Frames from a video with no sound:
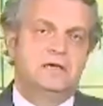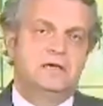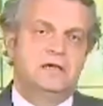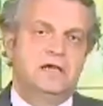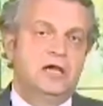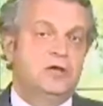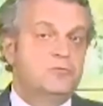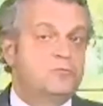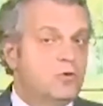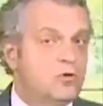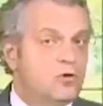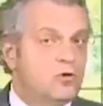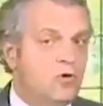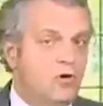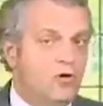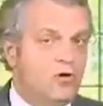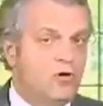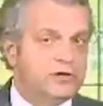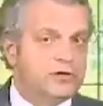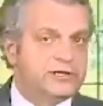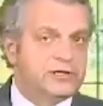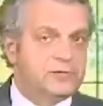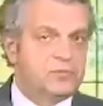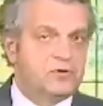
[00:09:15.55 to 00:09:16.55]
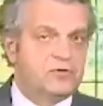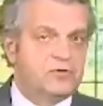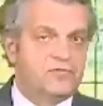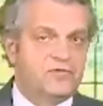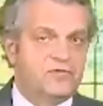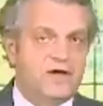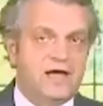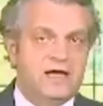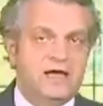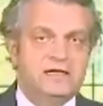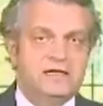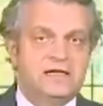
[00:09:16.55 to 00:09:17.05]
It will also
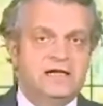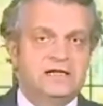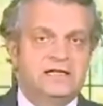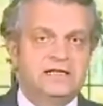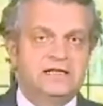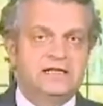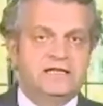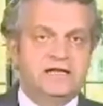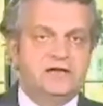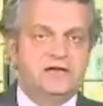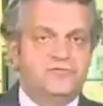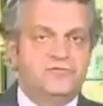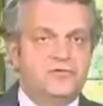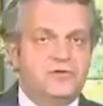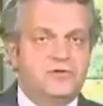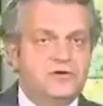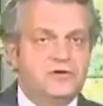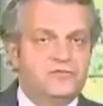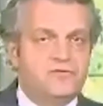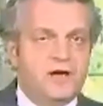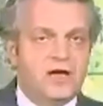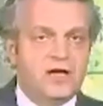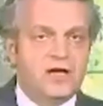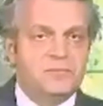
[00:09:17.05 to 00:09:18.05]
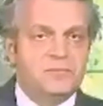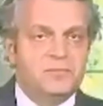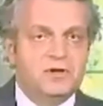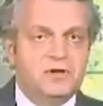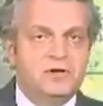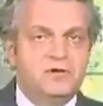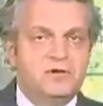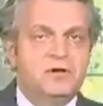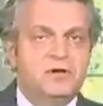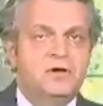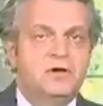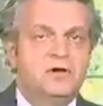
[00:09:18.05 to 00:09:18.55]
provide a safer
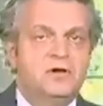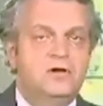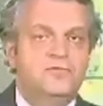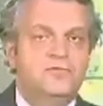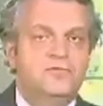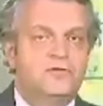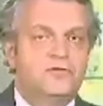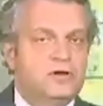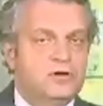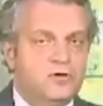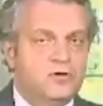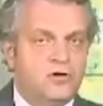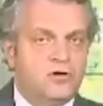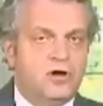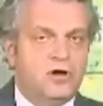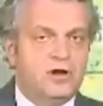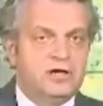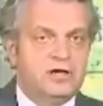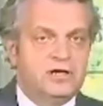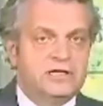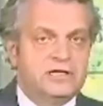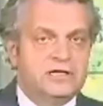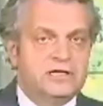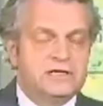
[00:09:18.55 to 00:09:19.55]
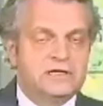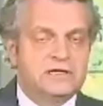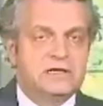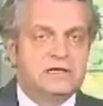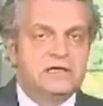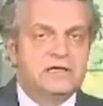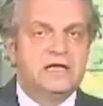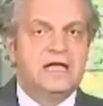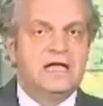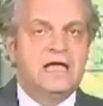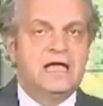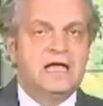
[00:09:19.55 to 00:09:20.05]
environment for your colleagues
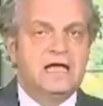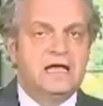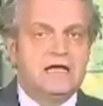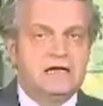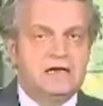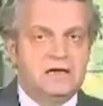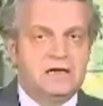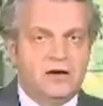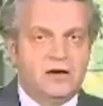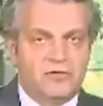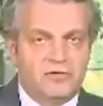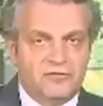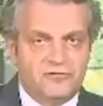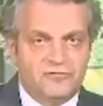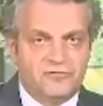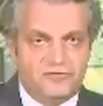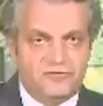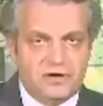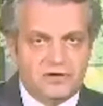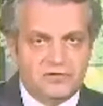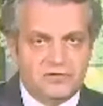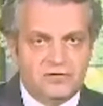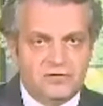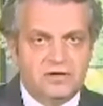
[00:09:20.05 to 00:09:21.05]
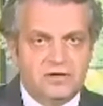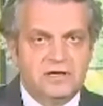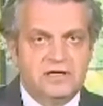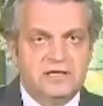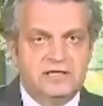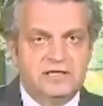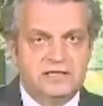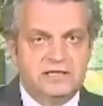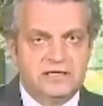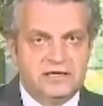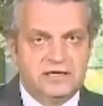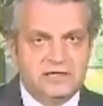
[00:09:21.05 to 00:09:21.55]
and our fellow
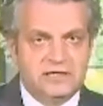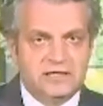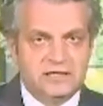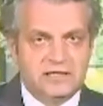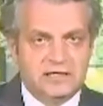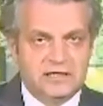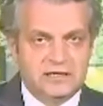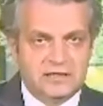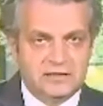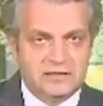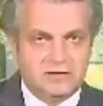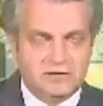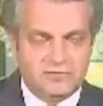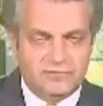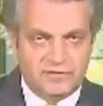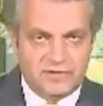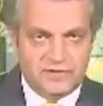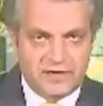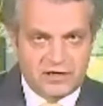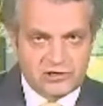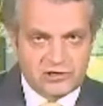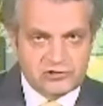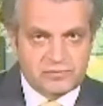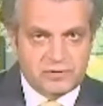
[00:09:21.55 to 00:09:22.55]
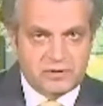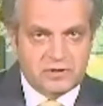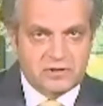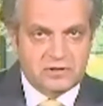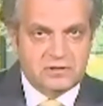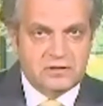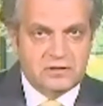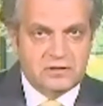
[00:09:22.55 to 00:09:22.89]
citizens of Nashville.